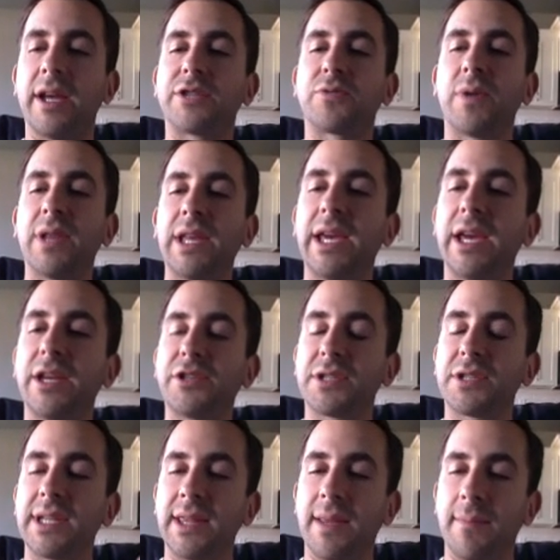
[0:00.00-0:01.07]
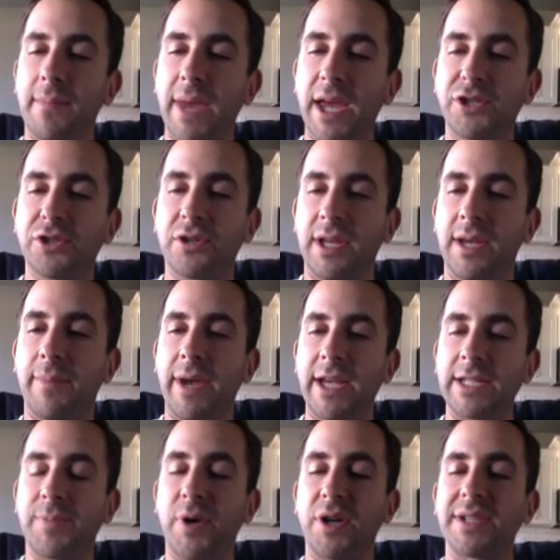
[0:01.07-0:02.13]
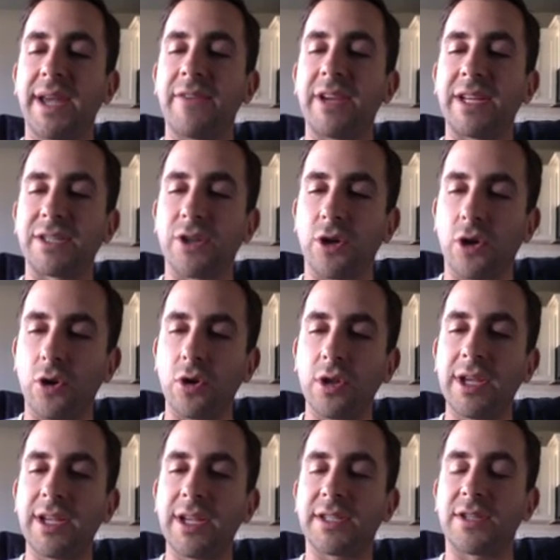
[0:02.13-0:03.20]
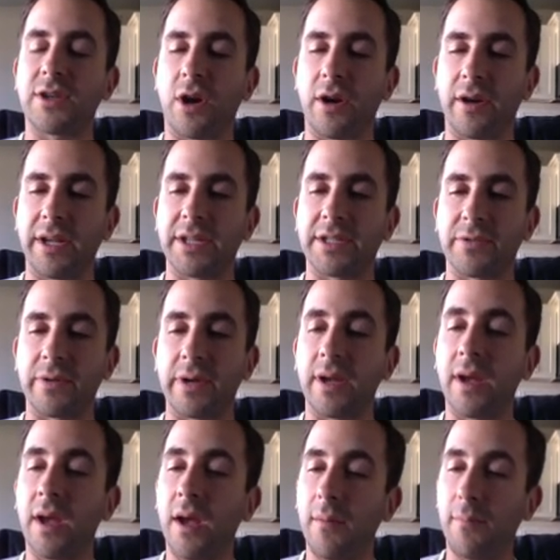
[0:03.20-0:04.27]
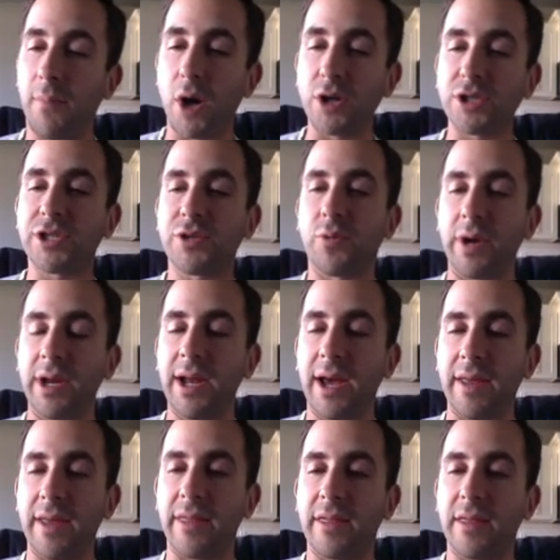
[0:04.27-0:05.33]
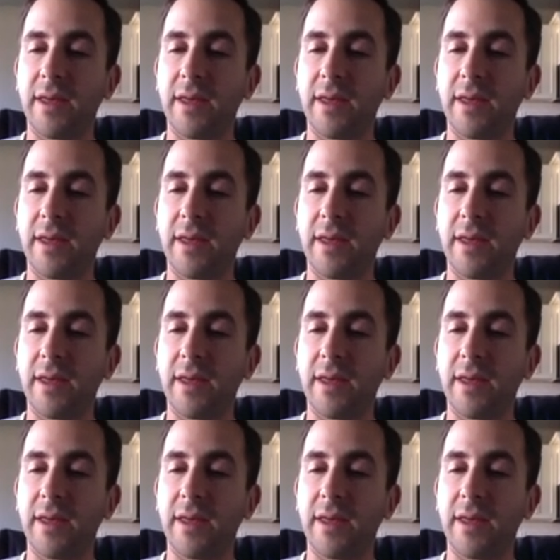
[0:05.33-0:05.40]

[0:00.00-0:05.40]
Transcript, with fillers: it's really interesting that Major League Baseball is having its earliest start in history, March 29th.